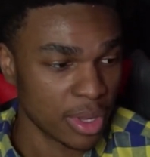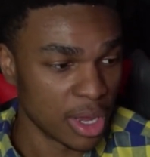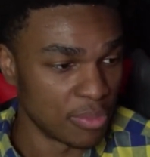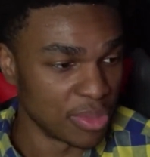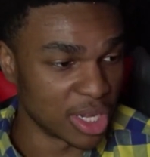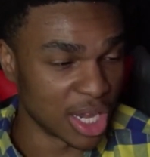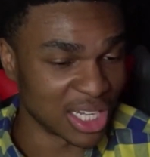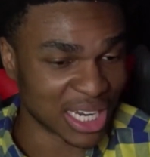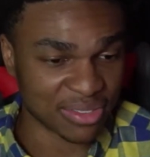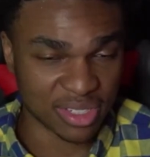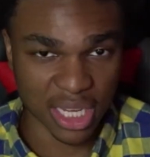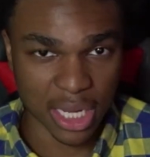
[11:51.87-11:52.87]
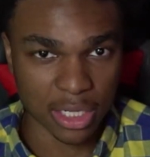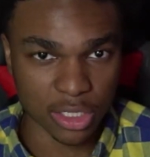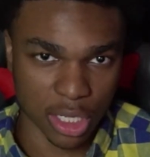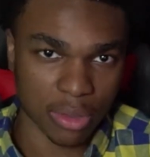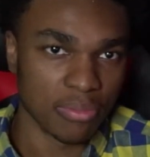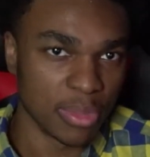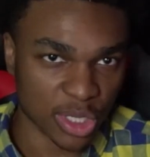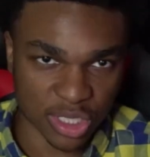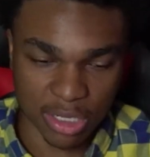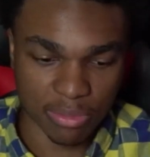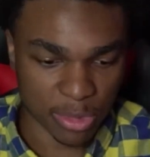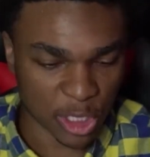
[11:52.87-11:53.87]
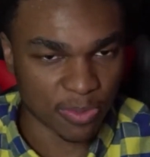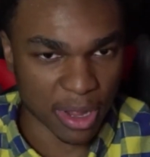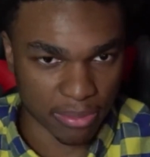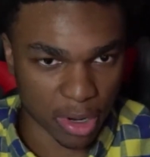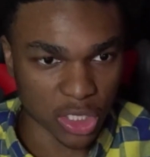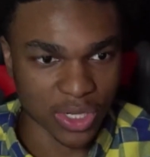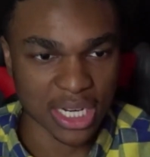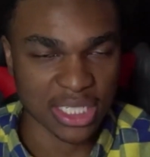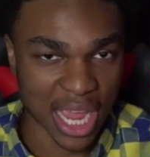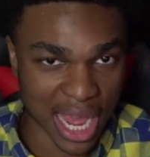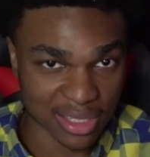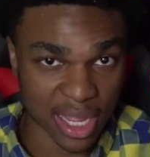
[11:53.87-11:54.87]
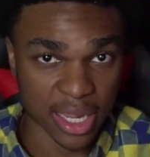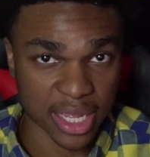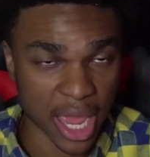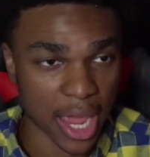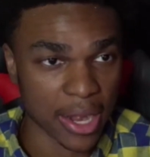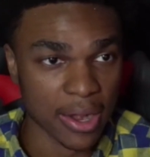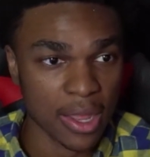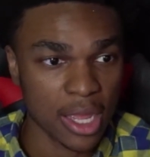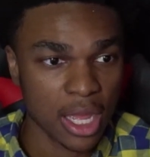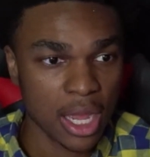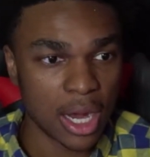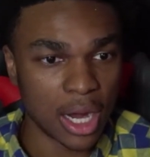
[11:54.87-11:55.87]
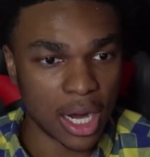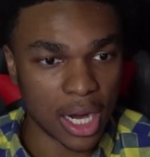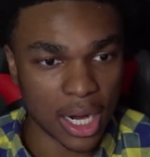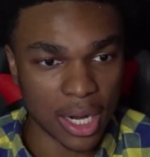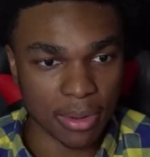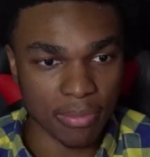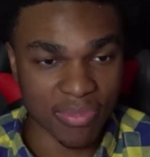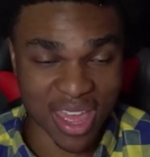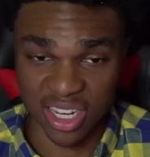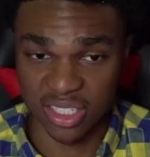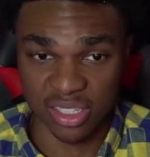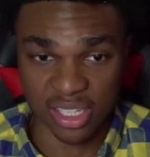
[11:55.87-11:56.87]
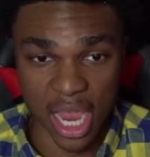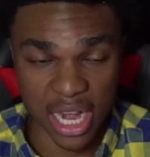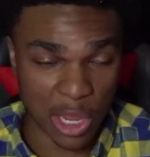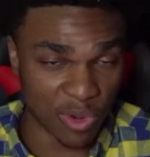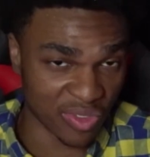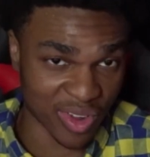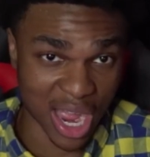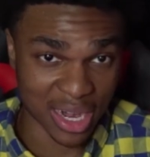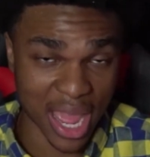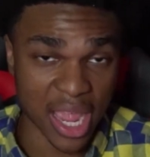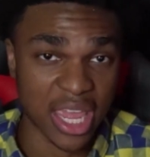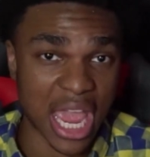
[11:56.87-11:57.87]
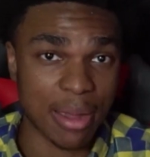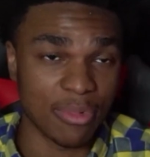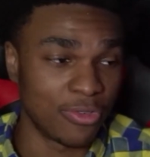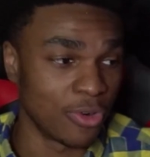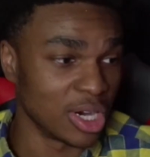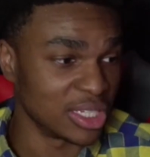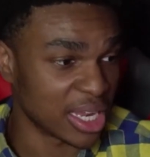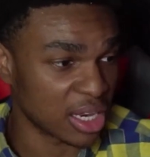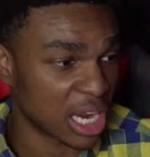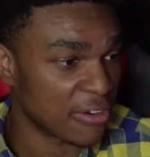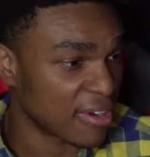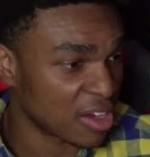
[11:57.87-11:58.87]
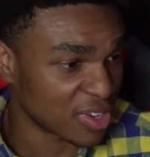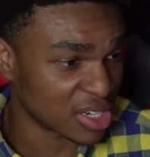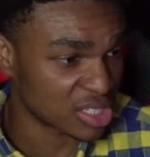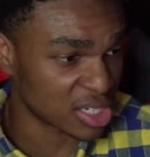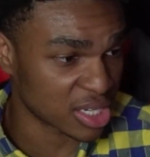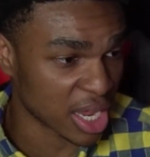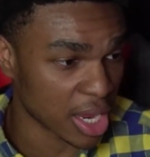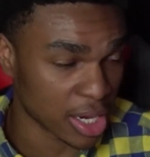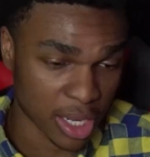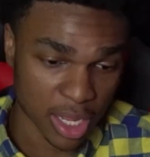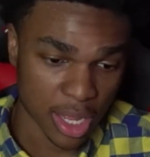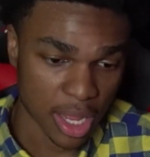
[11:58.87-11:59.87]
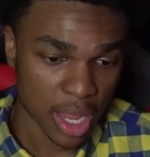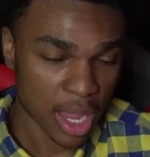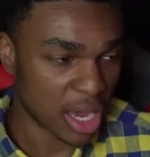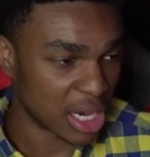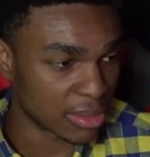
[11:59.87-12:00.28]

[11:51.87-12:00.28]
because I've seen Milspec Mojo actually has that can. He actually said he would have gotten that can before a dedicated 5.56 can, and I'm